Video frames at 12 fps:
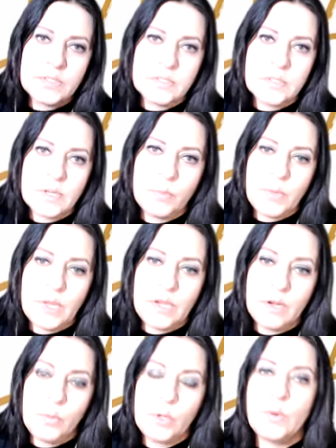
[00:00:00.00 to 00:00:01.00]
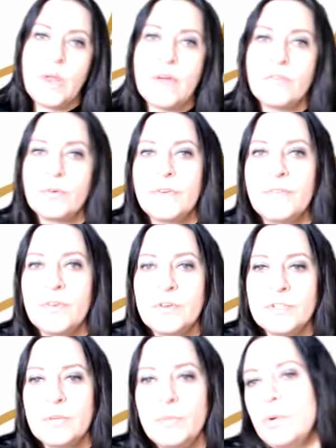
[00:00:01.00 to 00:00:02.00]
just, it would be, and you would have a
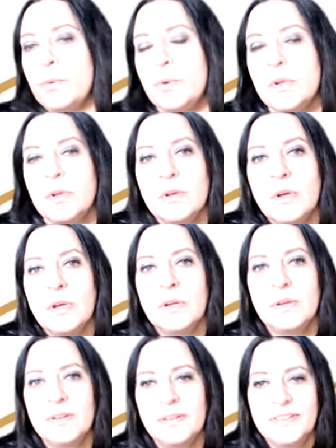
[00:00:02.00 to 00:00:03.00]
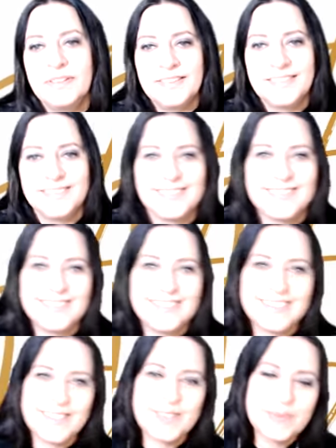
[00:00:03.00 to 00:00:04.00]
reverse commute. You know,